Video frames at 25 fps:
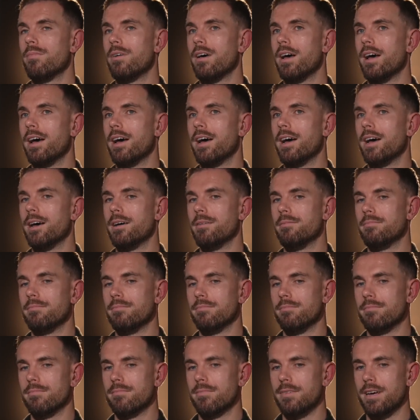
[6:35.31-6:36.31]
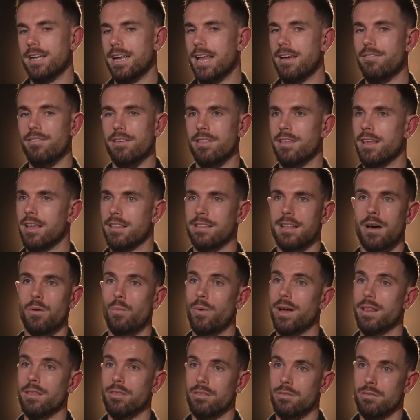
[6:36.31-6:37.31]
Um, and everything that
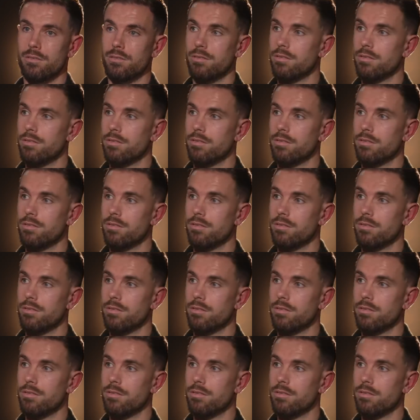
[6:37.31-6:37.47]
went